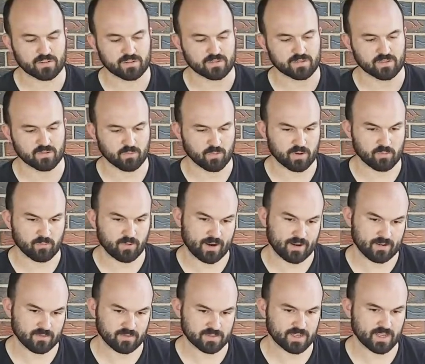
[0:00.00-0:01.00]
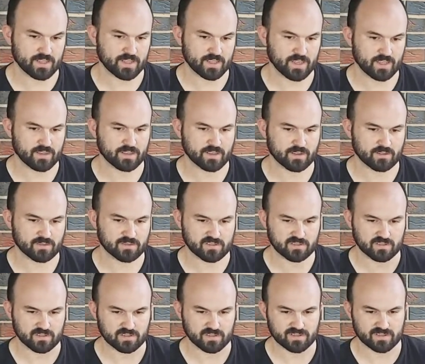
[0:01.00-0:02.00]
to the one wire on the side of the head that goes to
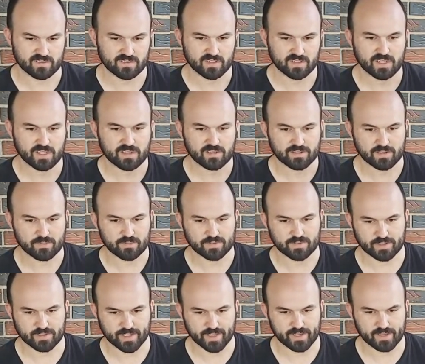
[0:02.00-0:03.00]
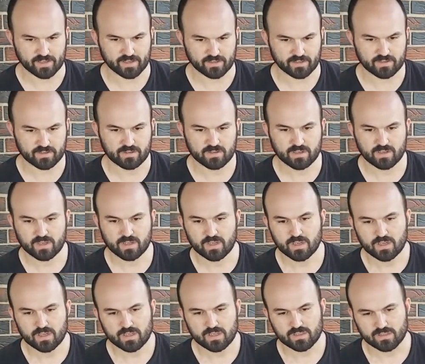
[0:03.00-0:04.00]
the temperature gauge?
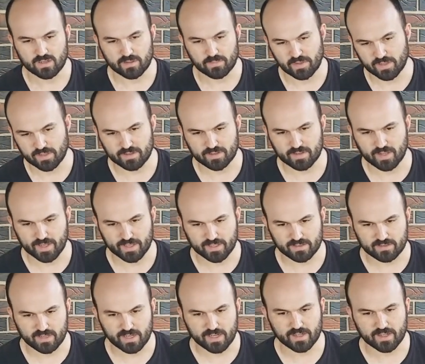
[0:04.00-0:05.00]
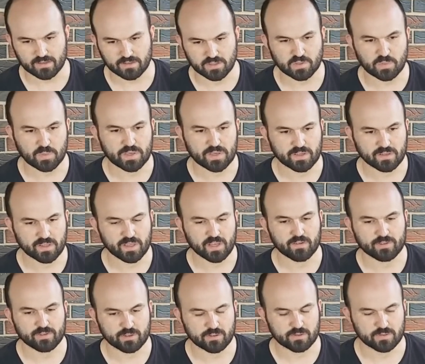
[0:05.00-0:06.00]
I mean, I guess technically speaking, they
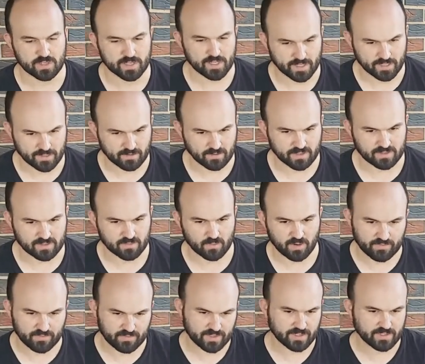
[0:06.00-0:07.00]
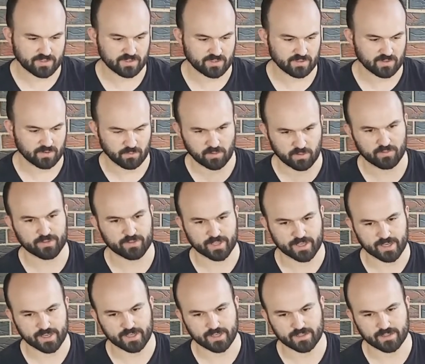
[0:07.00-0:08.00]
have two sending units, one for the ECU and one for the
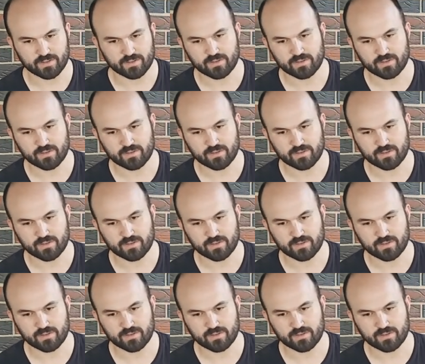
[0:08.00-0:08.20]
gauge.